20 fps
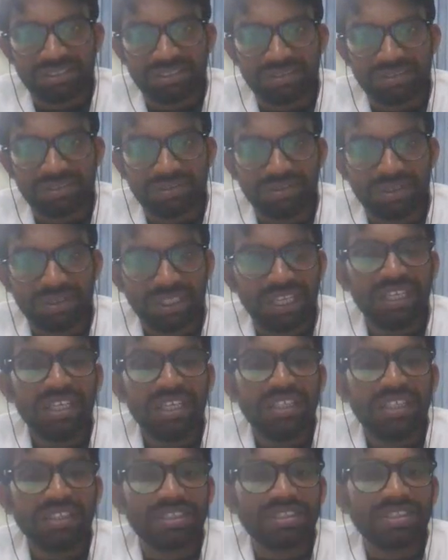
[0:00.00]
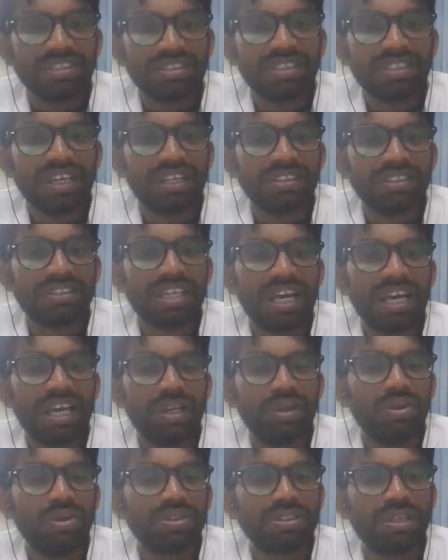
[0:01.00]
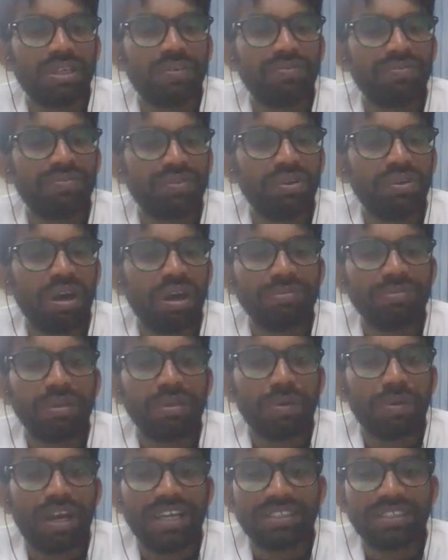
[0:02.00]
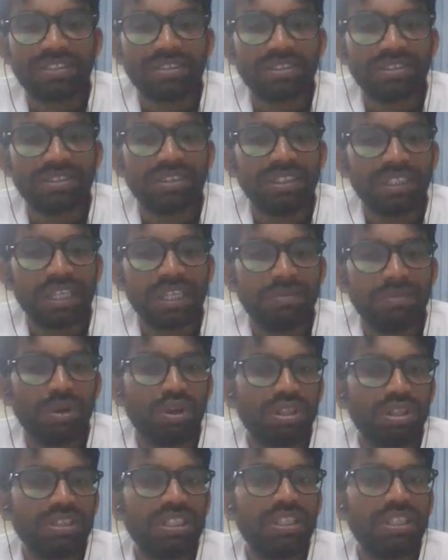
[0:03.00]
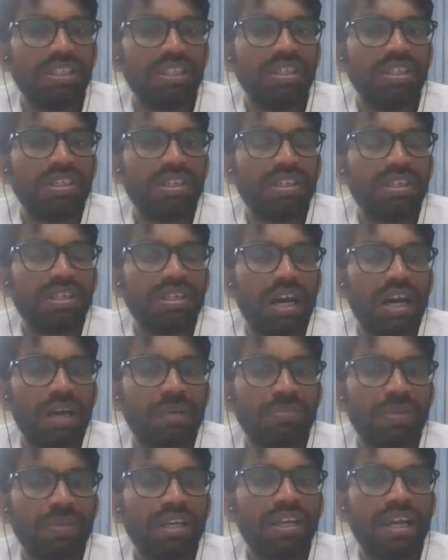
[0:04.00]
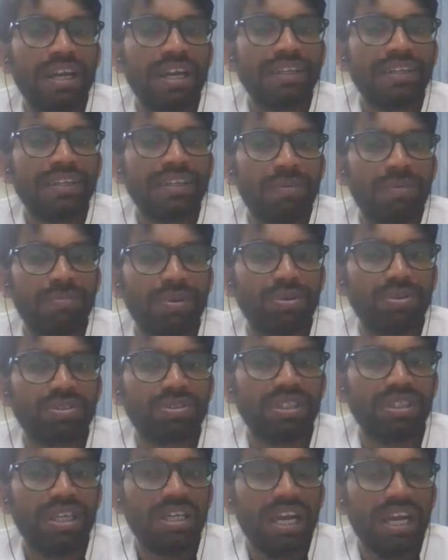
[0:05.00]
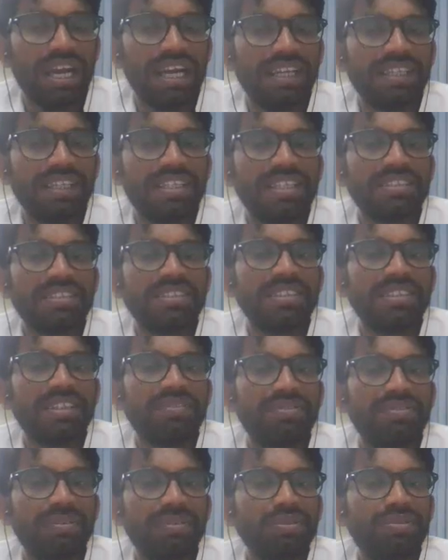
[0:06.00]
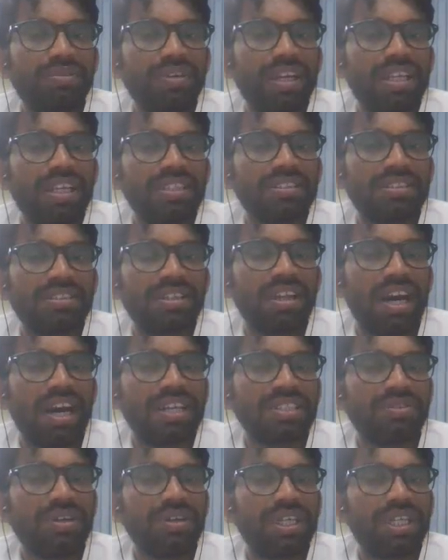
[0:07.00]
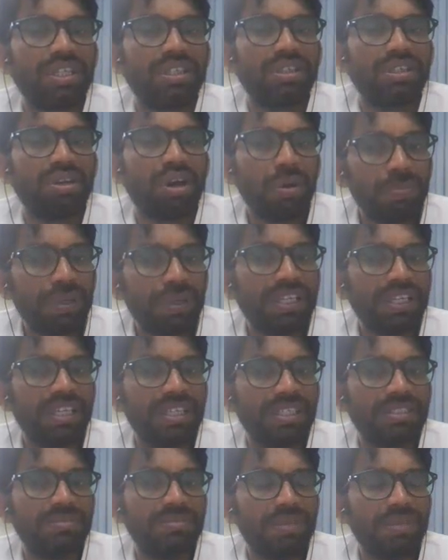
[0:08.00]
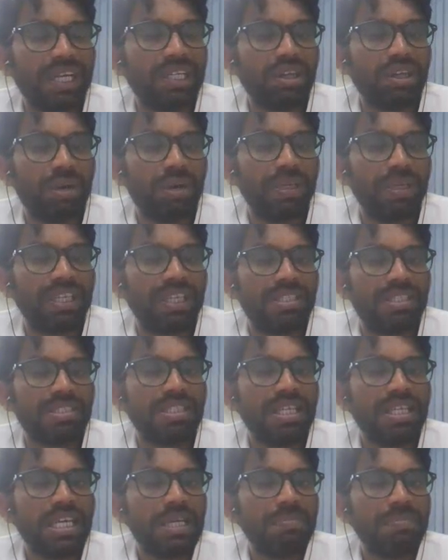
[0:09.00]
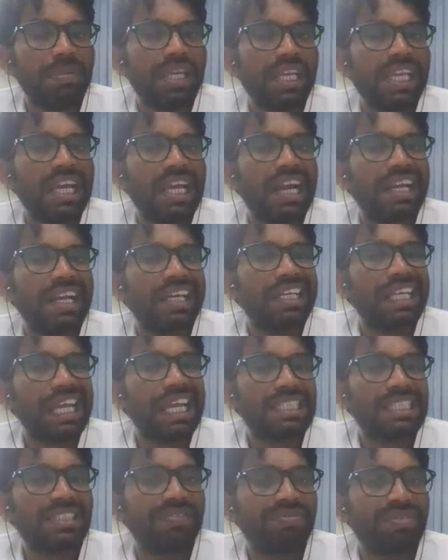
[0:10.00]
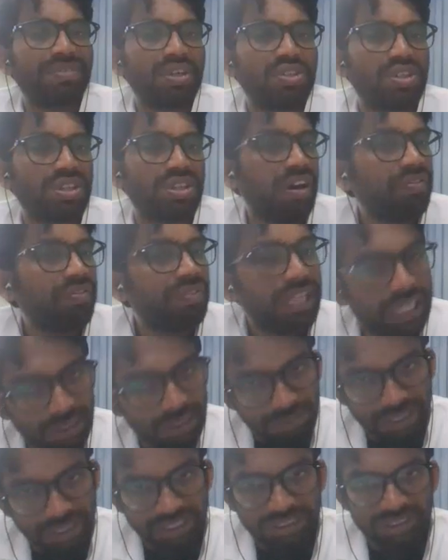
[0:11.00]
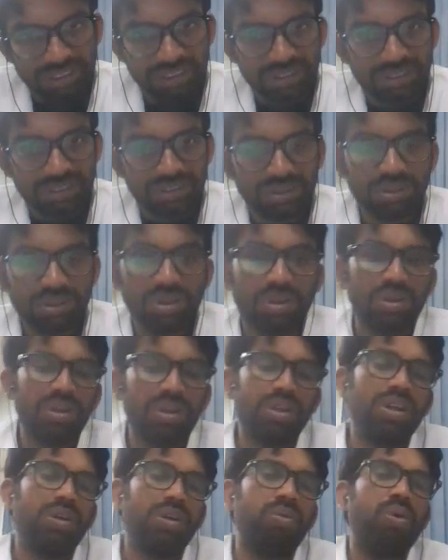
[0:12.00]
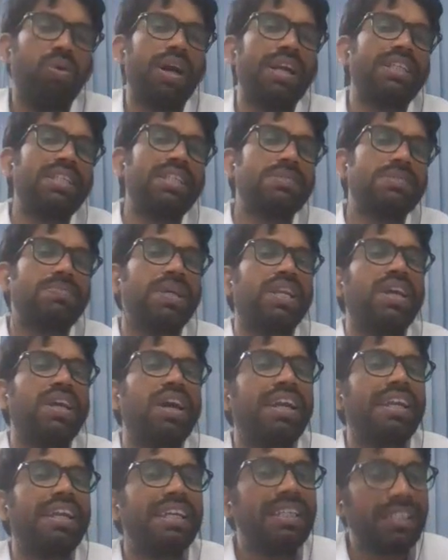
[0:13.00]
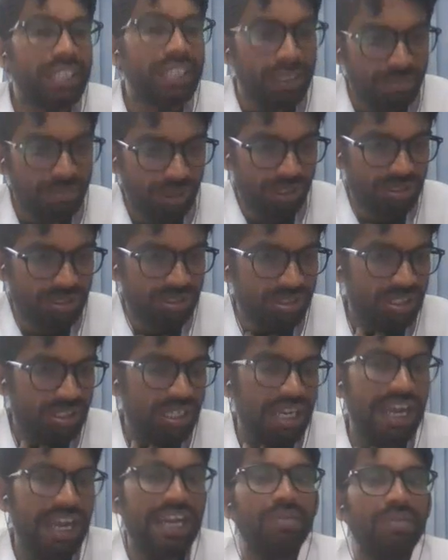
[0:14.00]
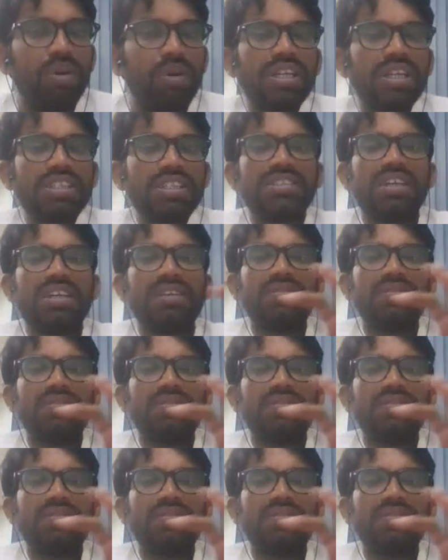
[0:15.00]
Okay, this is the, I wrote some few of the points about the carbon and compounds. And you can see the fifth one is the last one topic is, main topic is periodic classification of elements. So what is periodic tables and what is the